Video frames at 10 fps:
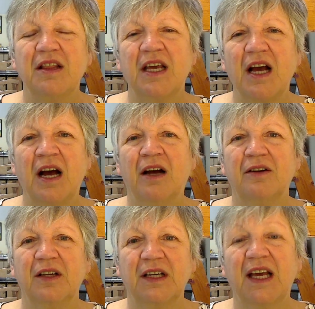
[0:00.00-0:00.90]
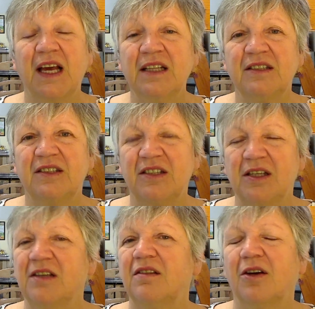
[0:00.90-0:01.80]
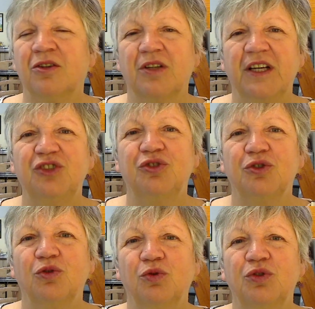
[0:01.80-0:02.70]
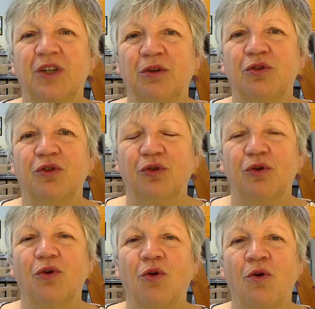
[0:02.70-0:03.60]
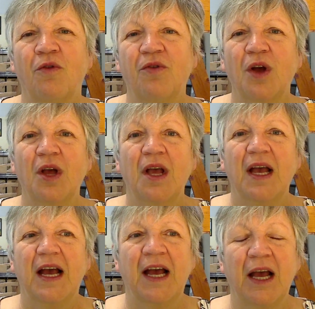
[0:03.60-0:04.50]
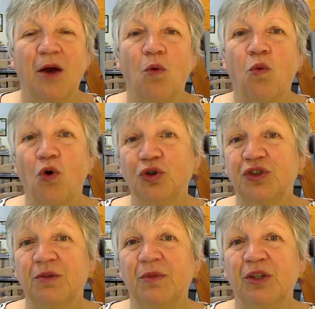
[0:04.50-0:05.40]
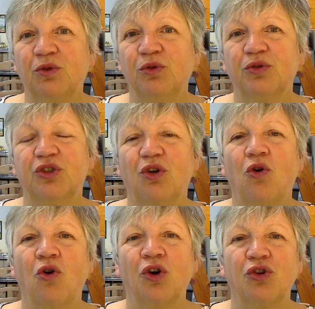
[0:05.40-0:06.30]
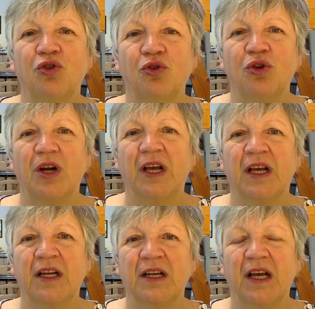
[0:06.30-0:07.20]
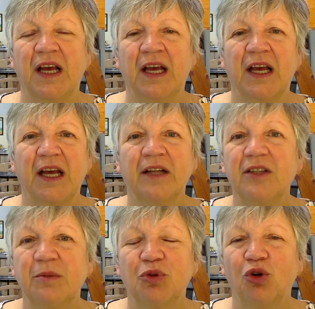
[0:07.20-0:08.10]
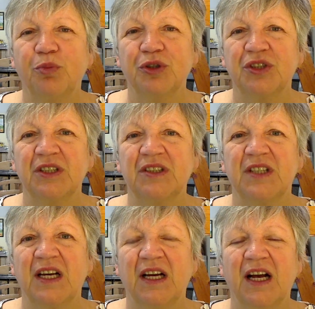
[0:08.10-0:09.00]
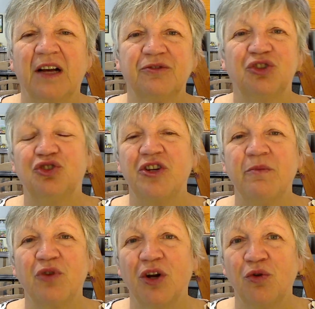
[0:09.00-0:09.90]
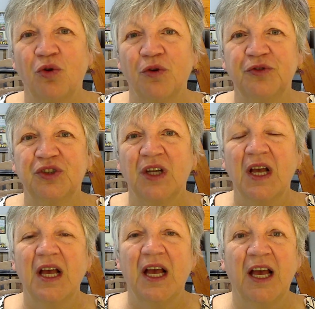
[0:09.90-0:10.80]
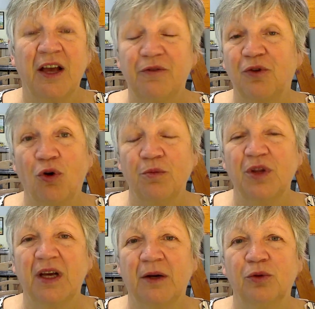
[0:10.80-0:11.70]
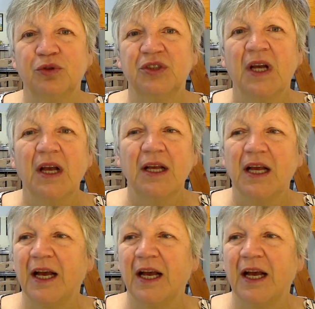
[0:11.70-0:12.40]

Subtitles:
They are like hen's teeth unless you go down the route of water mills or you're in hilly properties that have stream runoffs from the hills.